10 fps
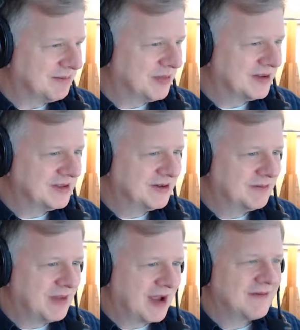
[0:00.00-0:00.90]
But
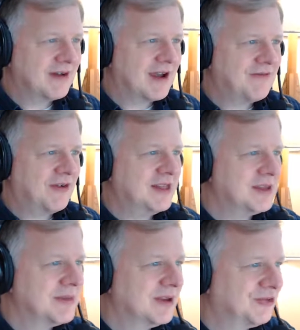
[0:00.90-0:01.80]
I find
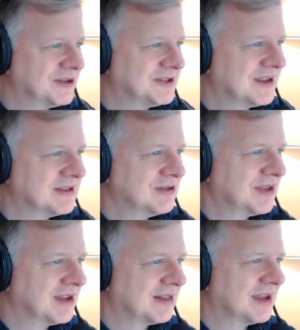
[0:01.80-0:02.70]
them interesting. You
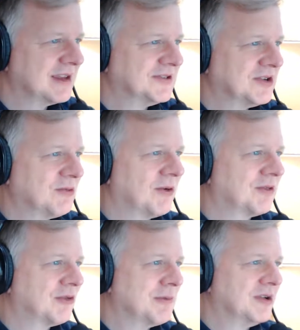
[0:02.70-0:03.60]
think, like, is it
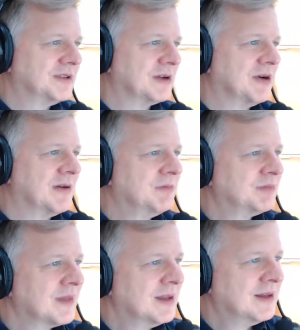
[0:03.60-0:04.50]
worth rebuilding? Well,
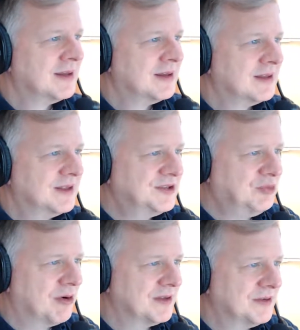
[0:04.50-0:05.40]
this
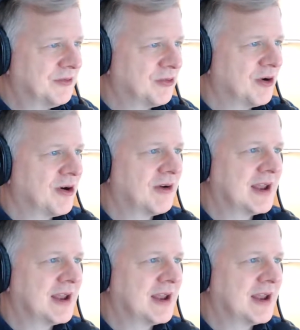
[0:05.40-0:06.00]
one, the Ferrari